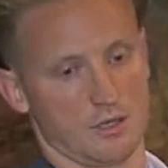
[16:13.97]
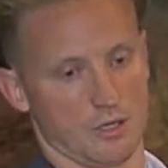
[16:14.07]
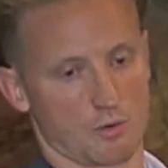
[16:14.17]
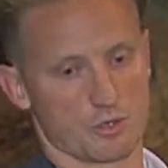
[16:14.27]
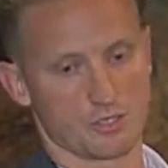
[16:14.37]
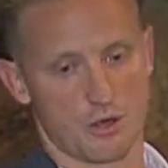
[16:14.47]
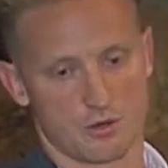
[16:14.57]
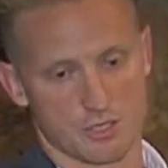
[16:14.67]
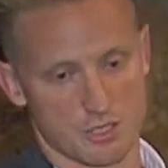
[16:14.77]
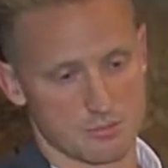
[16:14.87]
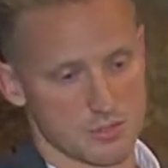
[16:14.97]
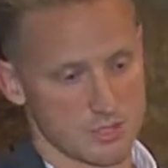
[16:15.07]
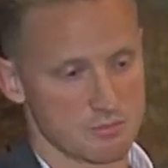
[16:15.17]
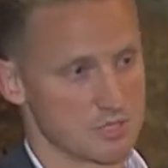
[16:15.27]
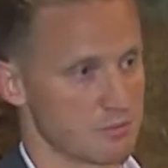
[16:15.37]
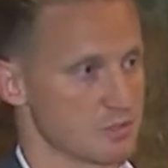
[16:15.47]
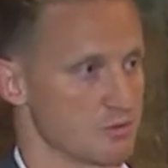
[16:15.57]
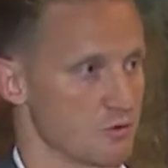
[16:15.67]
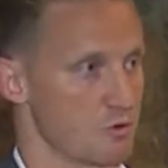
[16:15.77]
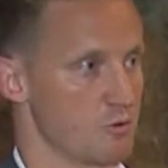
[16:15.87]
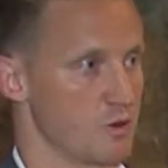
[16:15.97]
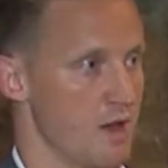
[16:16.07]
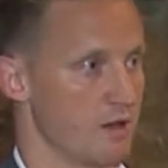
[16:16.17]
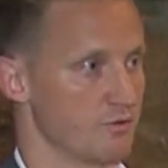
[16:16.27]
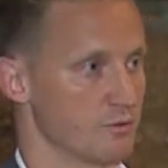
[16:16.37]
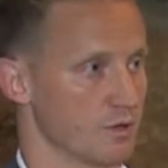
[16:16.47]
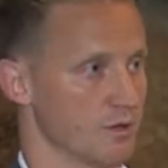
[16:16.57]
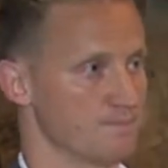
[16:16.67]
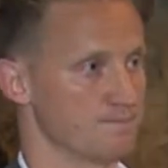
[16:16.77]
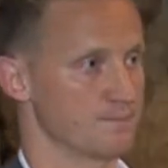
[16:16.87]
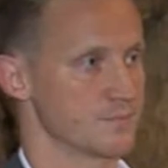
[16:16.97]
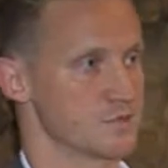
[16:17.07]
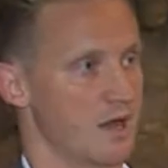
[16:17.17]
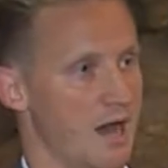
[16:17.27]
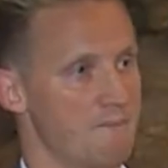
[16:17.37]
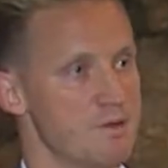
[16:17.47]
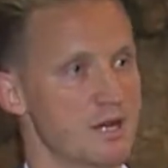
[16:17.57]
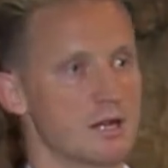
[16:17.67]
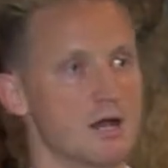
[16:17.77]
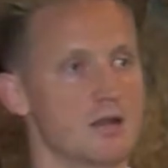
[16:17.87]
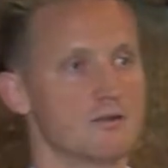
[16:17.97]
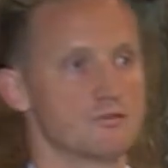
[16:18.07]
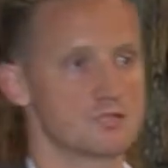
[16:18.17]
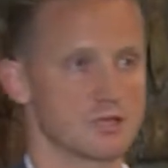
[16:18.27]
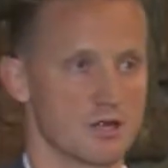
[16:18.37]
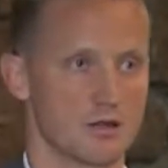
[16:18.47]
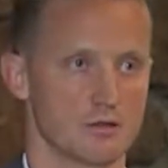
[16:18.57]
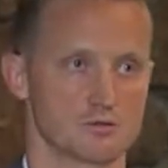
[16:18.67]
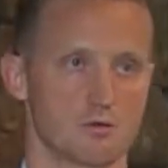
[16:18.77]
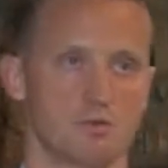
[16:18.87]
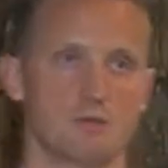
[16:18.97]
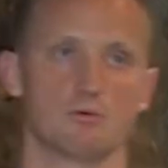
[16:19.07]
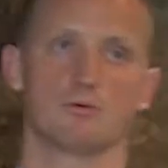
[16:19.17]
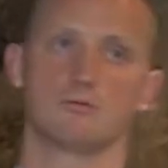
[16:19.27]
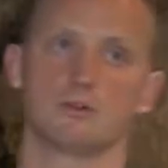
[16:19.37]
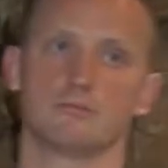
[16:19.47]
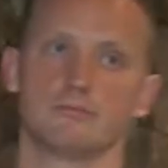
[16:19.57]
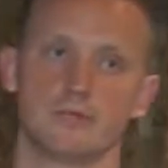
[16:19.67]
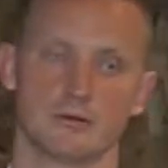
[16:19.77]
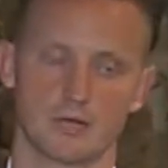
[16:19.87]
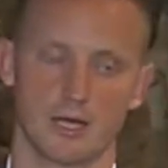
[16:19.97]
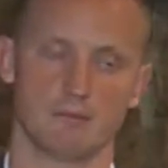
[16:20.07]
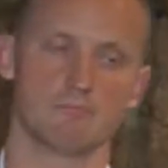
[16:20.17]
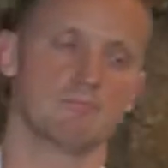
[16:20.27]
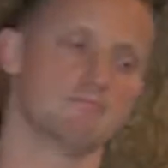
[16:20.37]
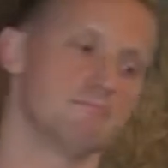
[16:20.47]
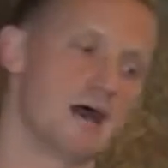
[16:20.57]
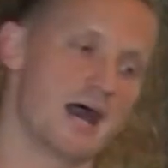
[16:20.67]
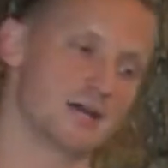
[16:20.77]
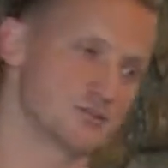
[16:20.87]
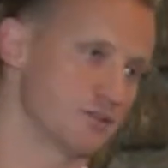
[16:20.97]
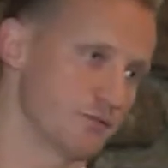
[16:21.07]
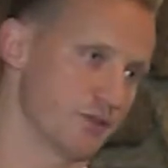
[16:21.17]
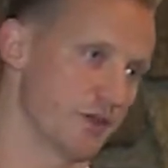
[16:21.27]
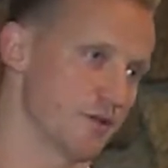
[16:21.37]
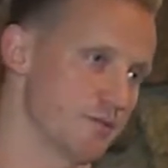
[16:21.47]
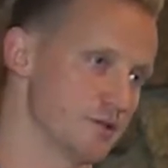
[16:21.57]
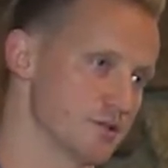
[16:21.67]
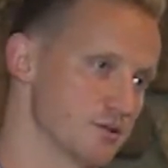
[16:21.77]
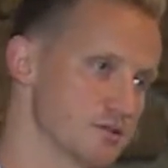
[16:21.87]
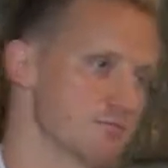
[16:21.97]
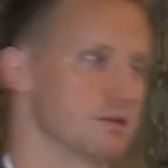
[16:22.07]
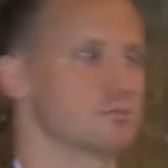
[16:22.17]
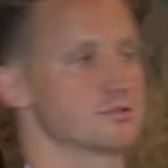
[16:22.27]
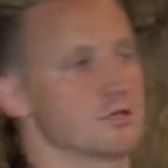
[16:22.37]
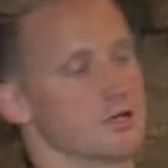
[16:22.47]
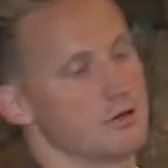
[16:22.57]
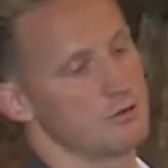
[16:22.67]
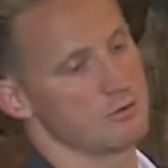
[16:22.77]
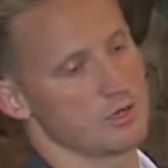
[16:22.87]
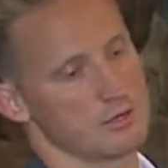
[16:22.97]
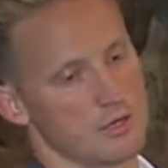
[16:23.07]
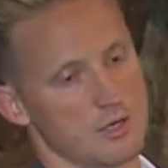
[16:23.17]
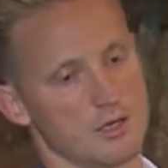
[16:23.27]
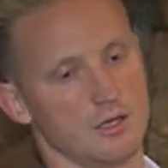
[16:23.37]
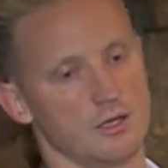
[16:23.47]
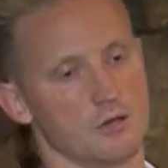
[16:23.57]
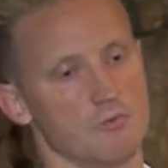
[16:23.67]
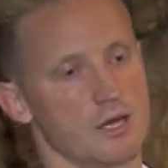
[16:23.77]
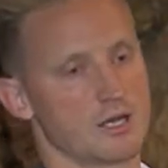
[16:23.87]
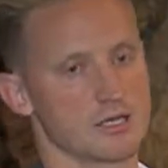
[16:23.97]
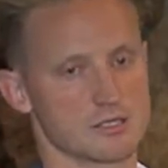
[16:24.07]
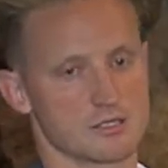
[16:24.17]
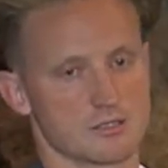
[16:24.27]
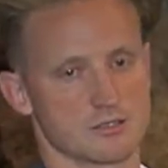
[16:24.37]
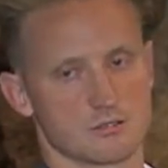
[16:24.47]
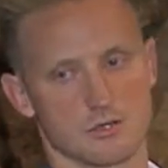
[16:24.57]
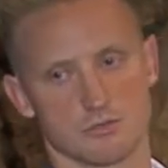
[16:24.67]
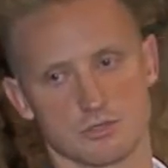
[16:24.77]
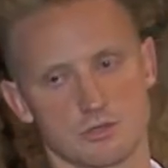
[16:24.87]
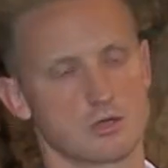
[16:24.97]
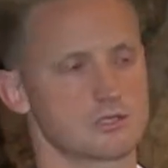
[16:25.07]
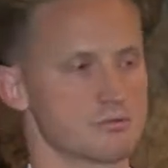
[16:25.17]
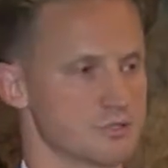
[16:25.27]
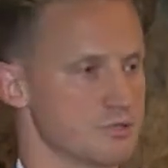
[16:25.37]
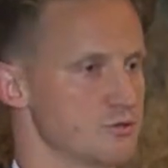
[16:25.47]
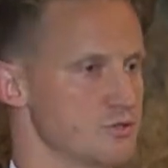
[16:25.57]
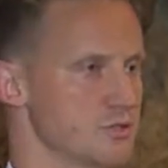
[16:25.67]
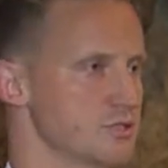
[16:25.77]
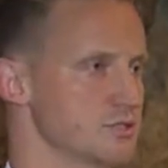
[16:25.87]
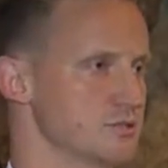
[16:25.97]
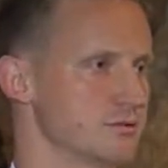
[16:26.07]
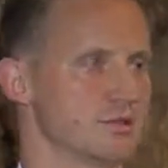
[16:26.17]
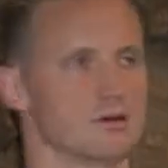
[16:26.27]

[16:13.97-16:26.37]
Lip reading: return to some semblance of a normal life, okay? So I've been in a lot of different scenarios where people would, kind of bash different therapies. Some people say, oh, well, medication-assisted treatment is drug substitution. It's